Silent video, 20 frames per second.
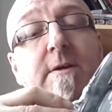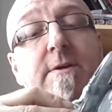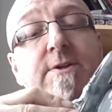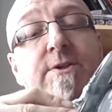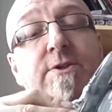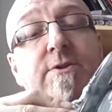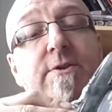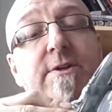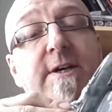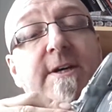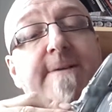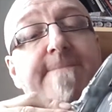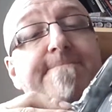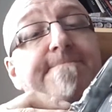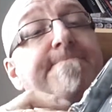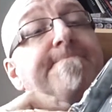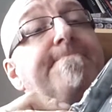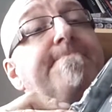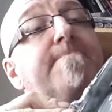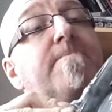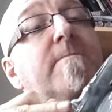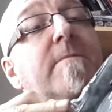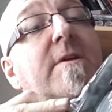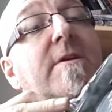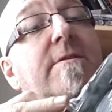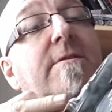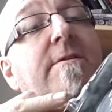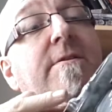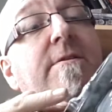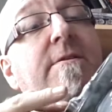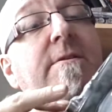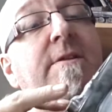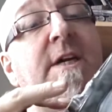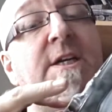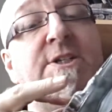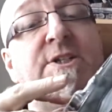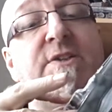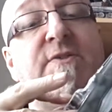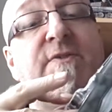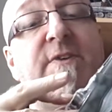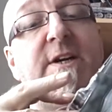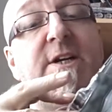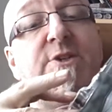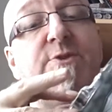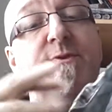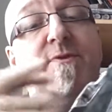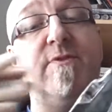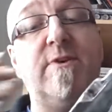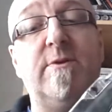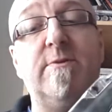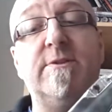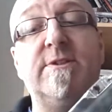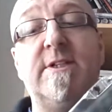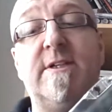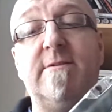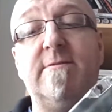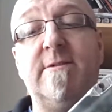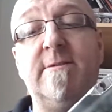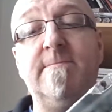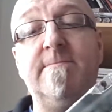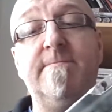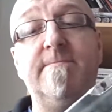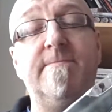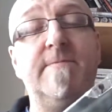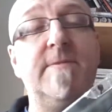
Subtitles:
So yeah, that's as far as we've got with that one.